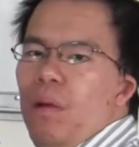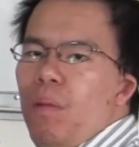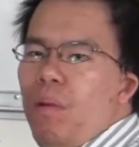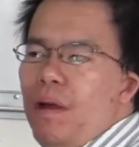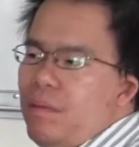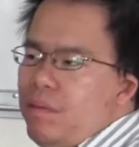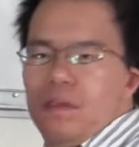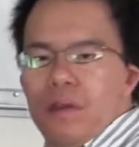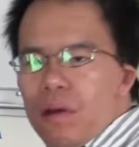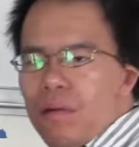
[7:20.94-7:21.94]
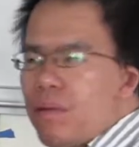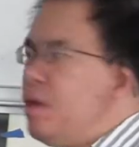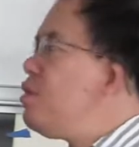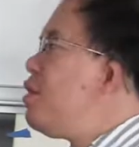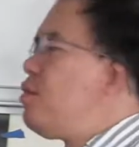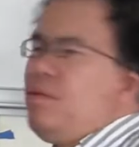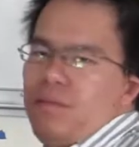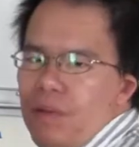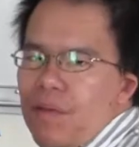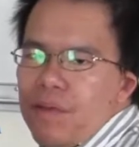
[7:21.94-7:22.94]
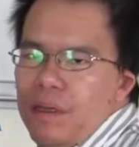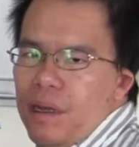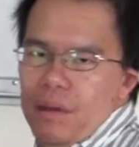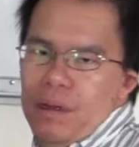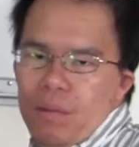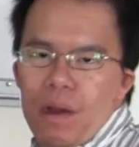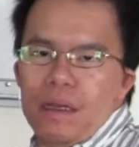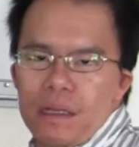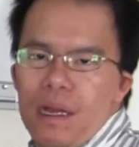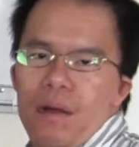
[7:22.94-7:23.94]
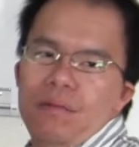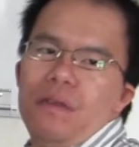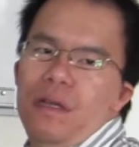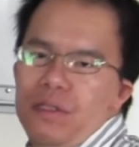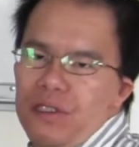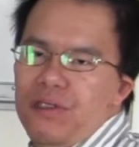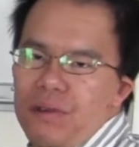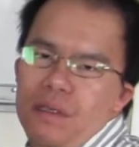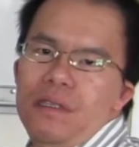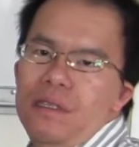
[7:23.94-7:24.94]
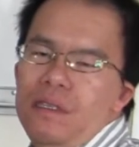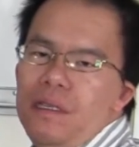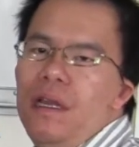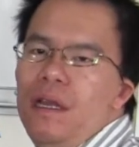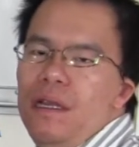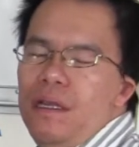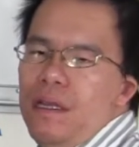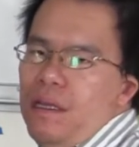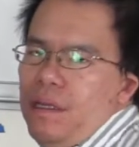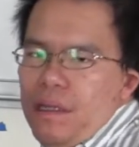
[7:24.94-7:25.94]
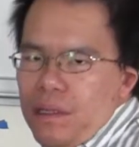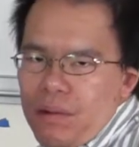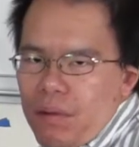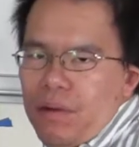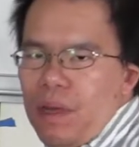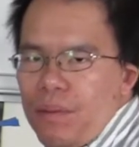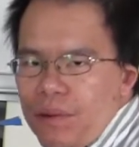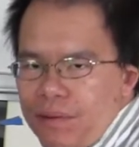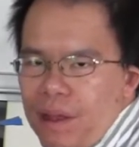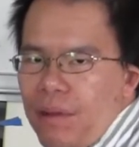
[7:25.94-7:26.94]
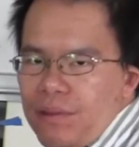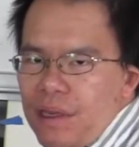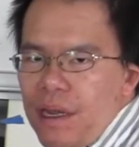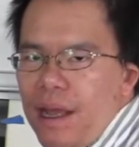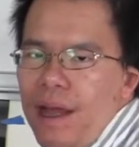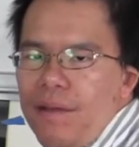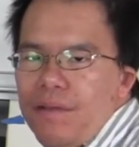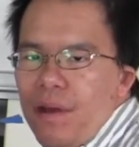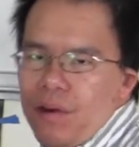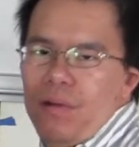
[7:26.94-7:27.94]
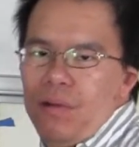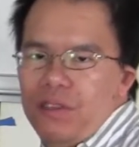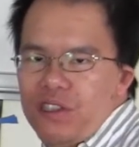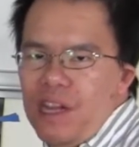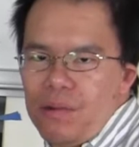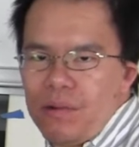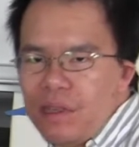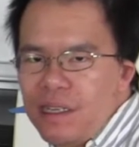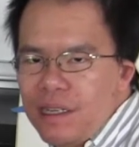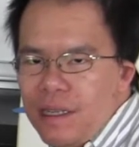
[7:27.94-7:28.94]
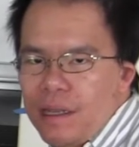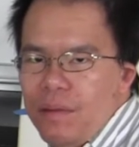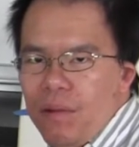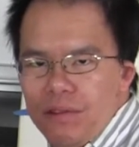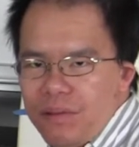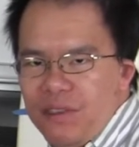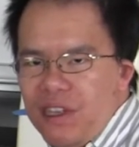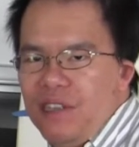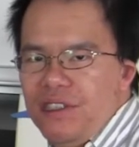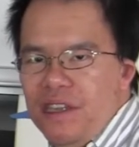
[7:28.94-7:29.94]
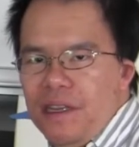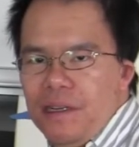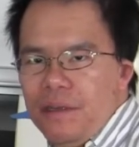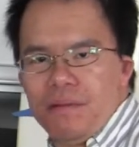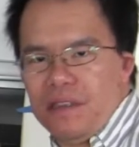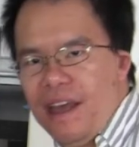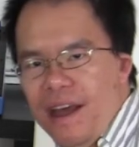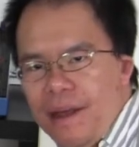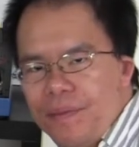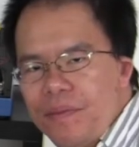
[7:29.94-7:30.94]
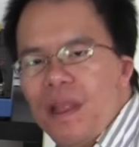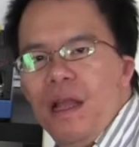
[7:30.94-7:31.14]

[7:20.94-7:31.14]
what we know, right, is that there's roughly a 1 count uncertainty in the total number of counts that I have. Our goal is generally to get the most precise data we can.